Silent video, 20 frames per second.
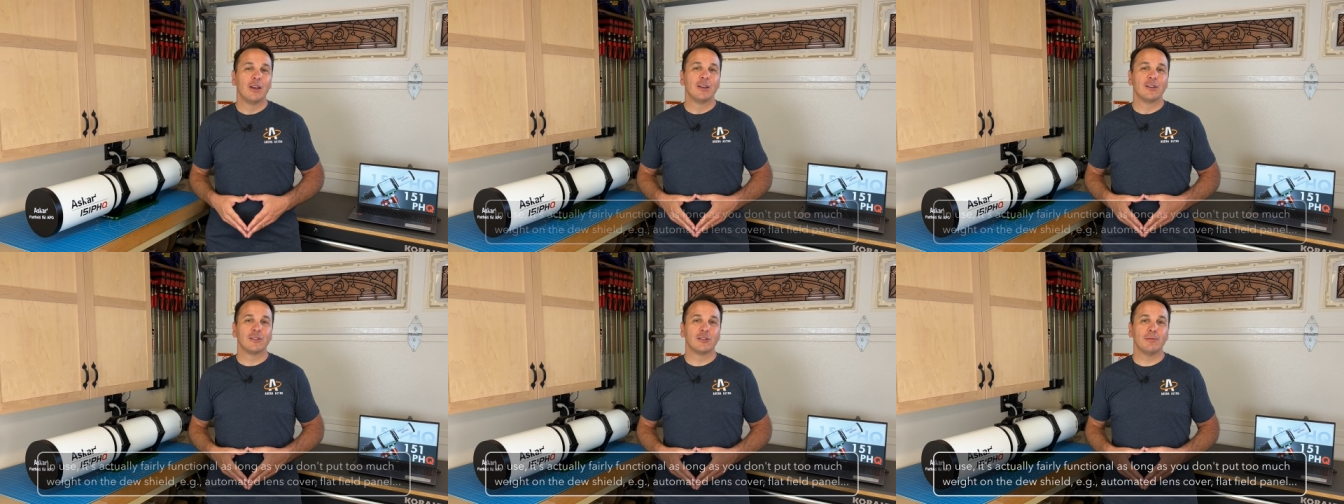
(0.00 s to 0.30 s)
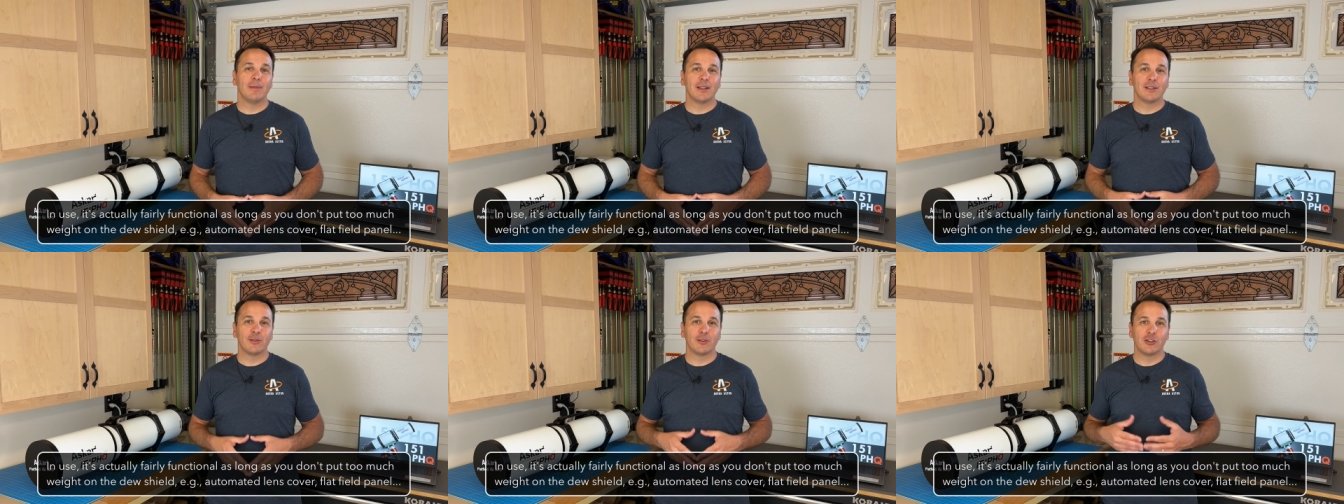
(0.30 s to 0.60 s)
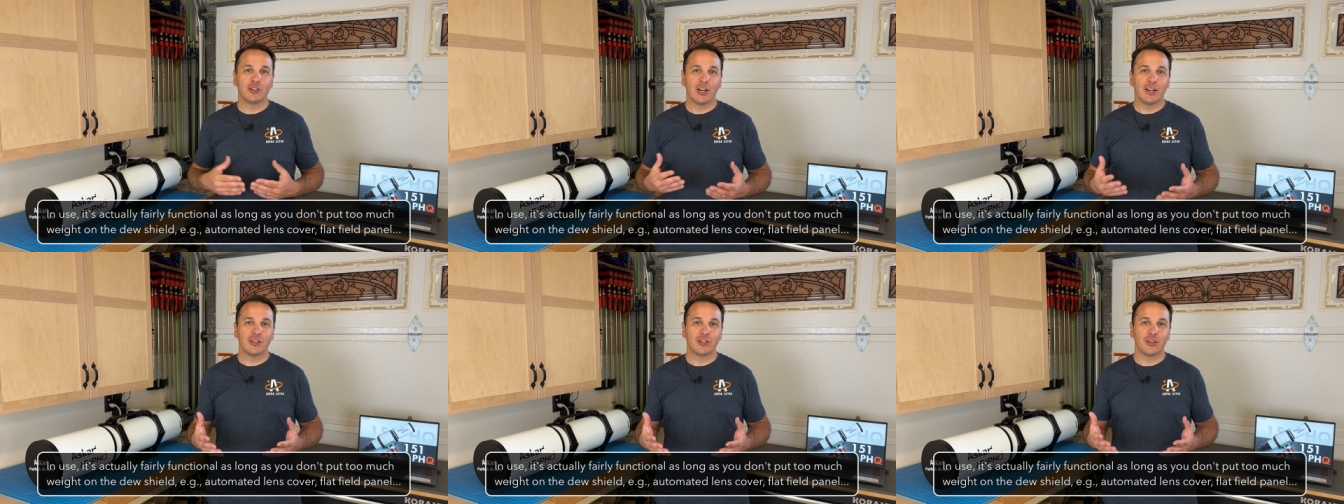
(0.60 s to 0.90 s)
So my
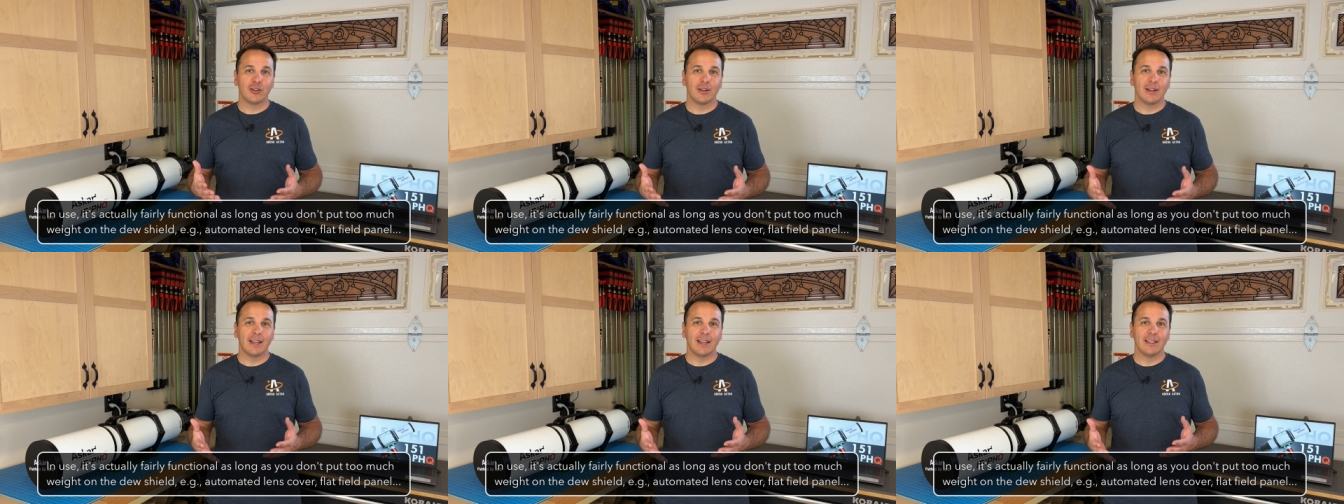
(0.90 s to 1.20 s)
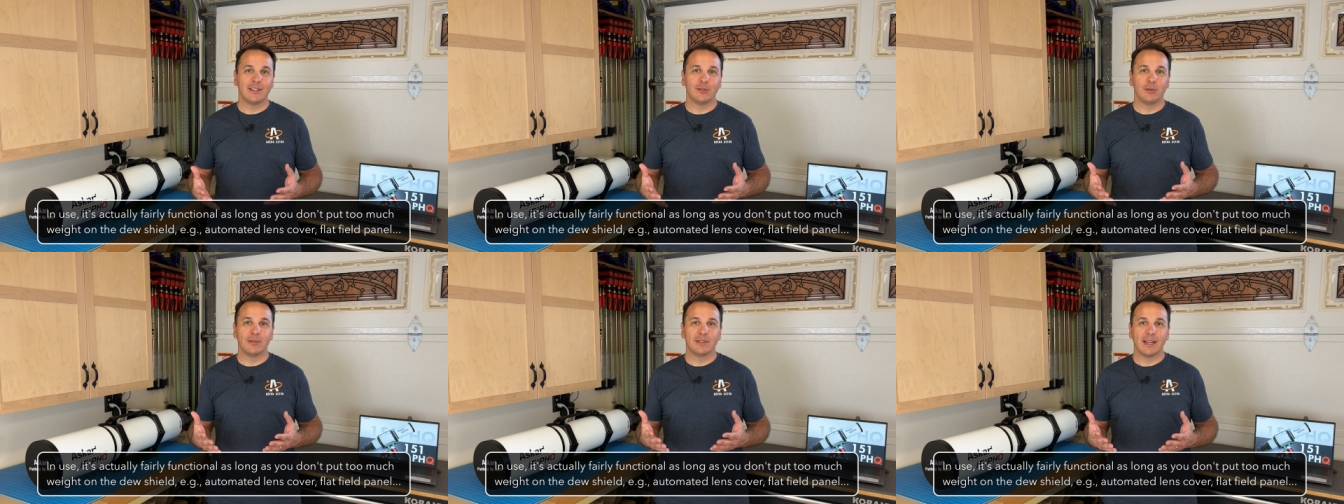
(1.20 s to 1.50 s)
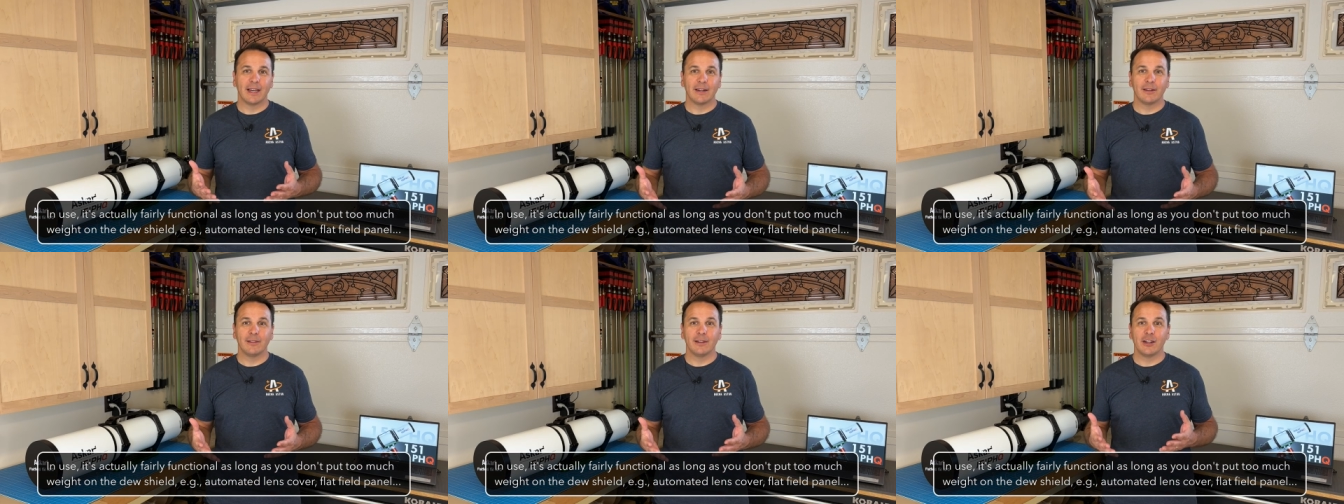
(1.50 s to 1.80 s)
suggestion is to
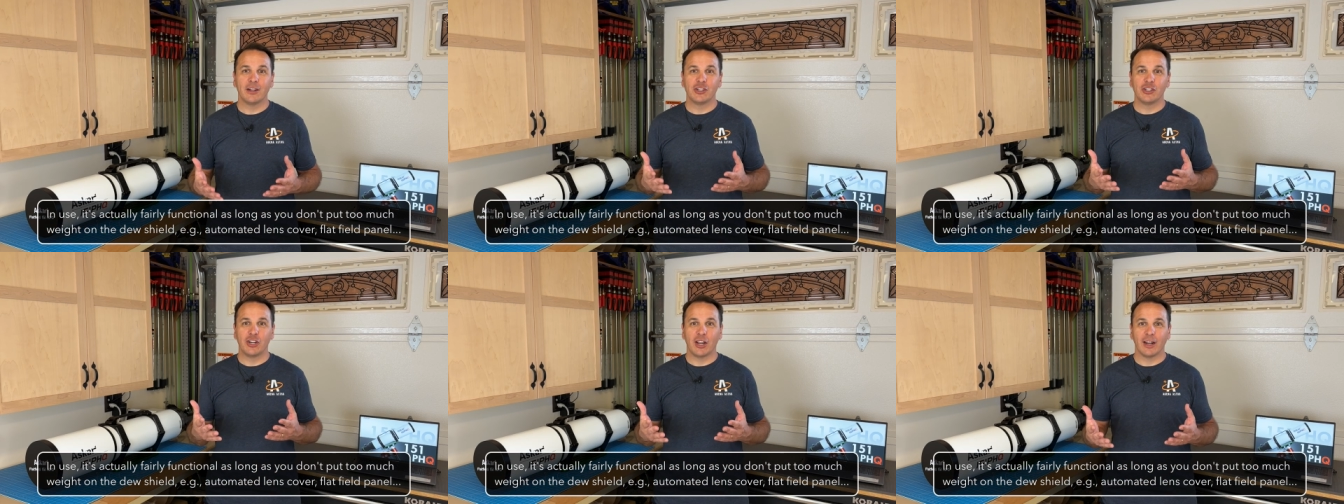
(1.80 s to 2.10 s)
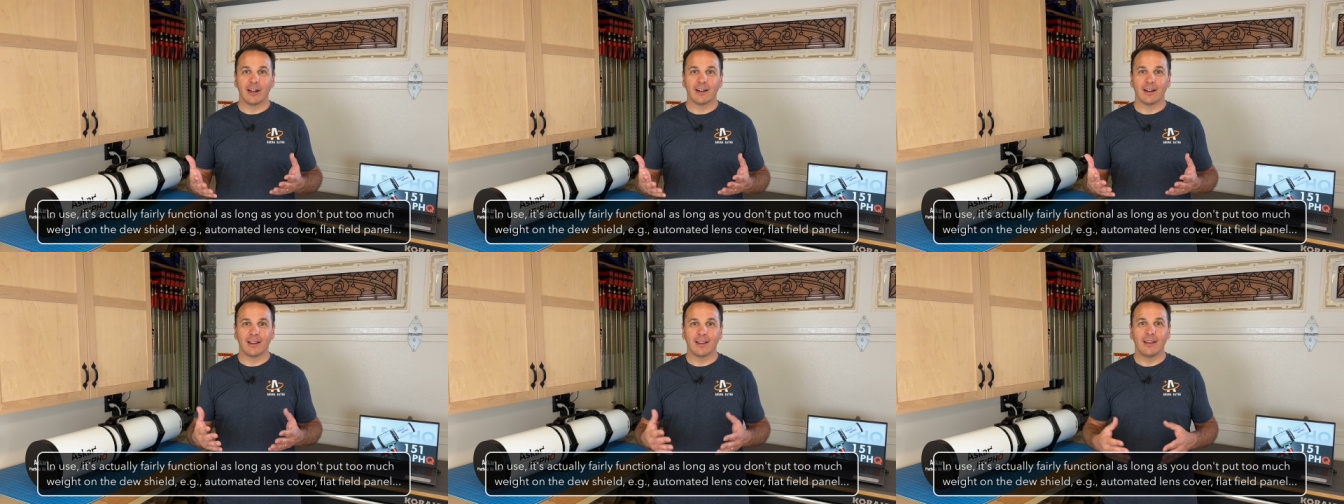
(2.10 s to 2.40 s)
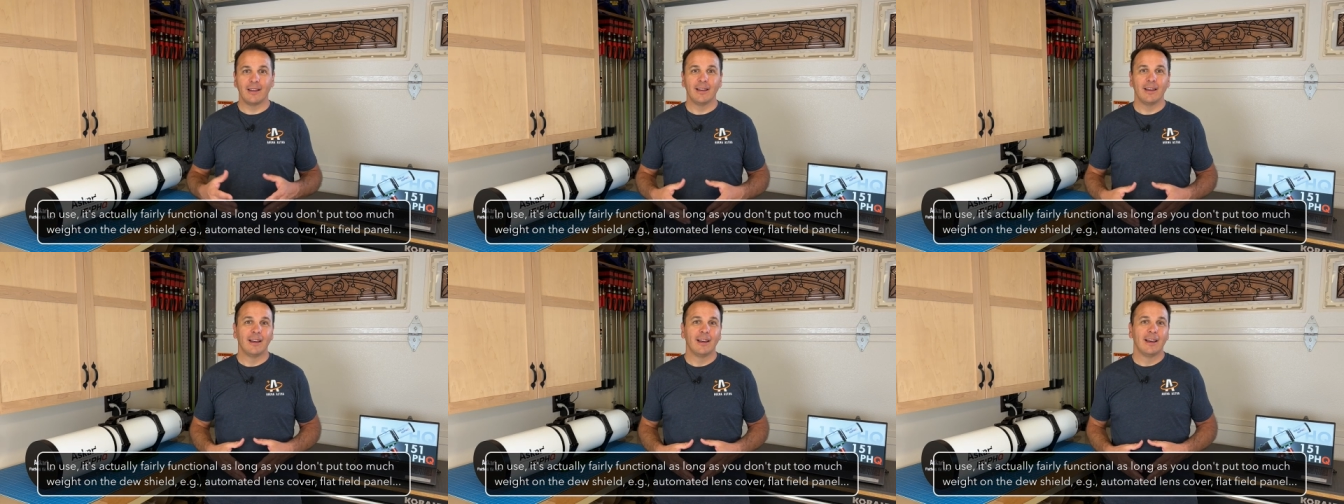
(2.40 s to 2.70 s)
tighten it gently